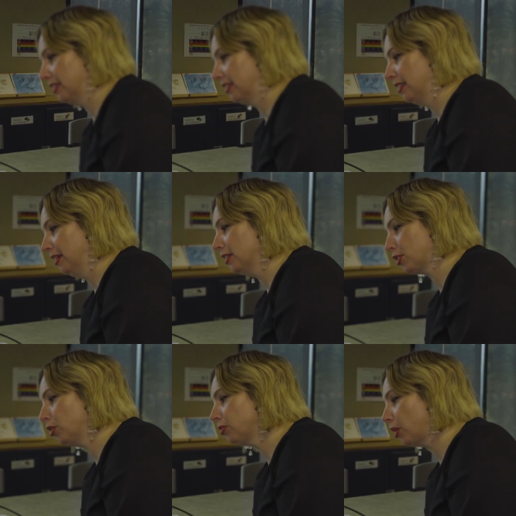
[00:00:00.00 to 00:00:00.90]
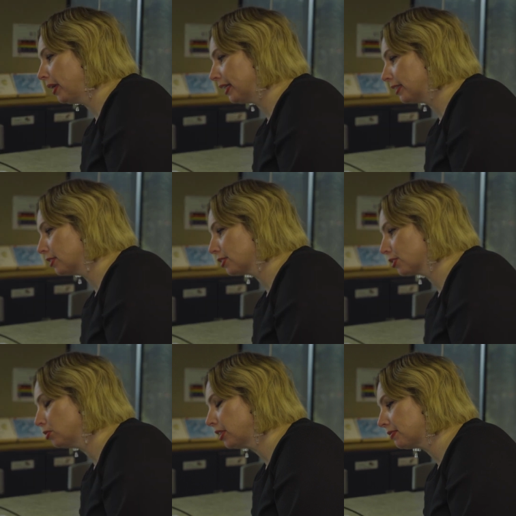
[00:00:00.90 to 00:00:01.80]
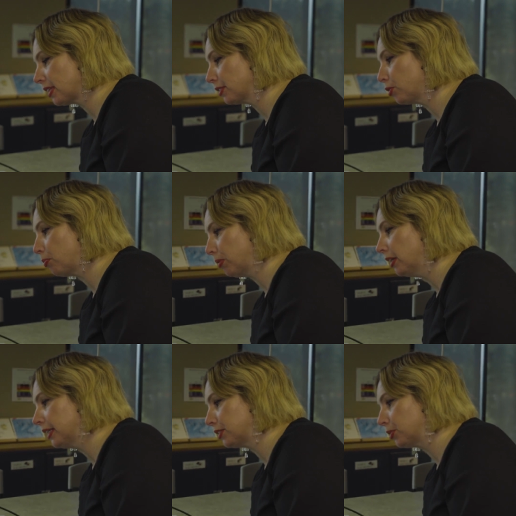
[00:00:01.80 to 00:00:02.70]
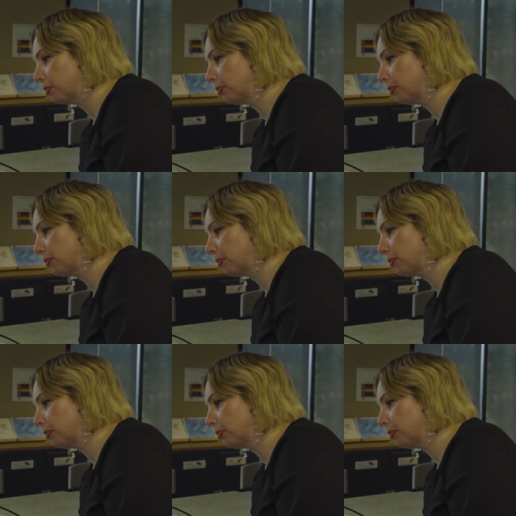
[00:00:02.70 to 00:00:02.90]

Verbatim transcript: And unless the learning is connected and inquiry